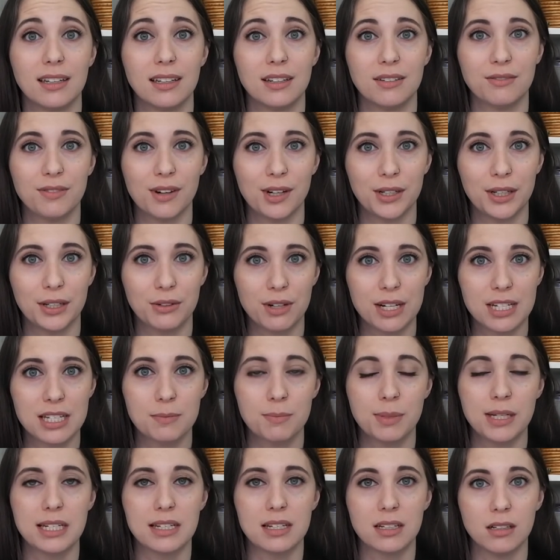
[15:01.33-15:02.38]
and following
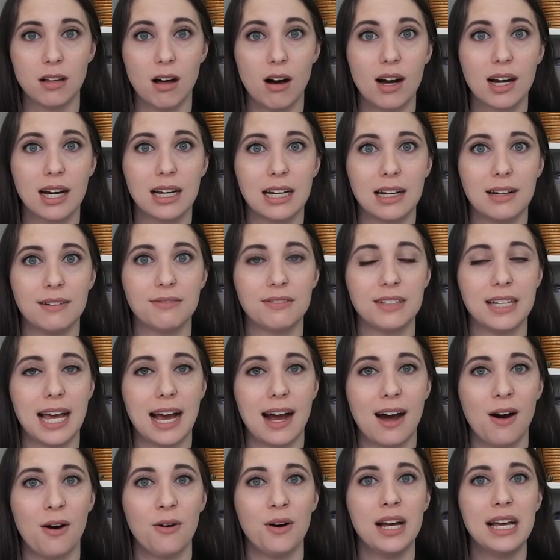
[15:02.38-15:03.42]
recipes long enough
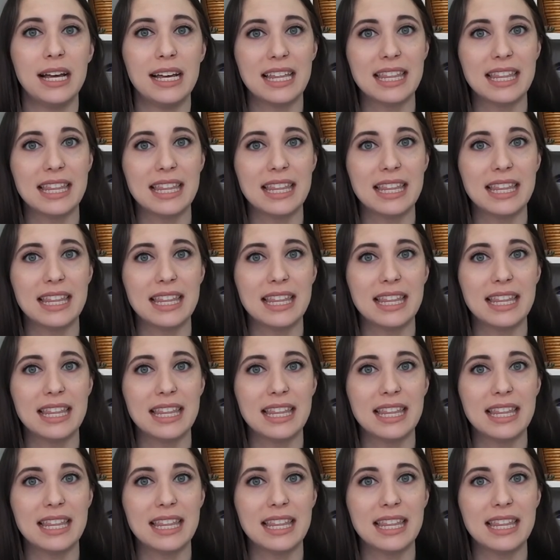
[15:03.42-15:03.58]
now